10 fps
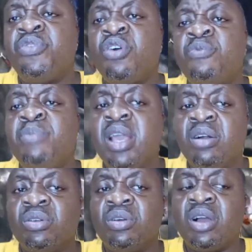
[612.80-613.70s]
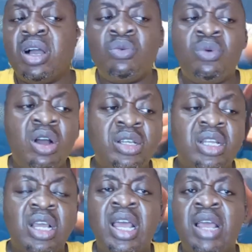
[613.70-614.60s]
your meal?
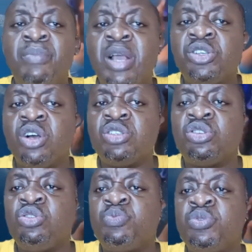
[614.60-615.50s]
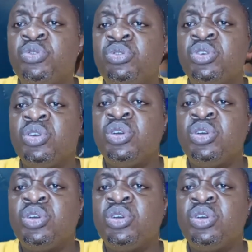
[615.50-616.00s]
What measures do you put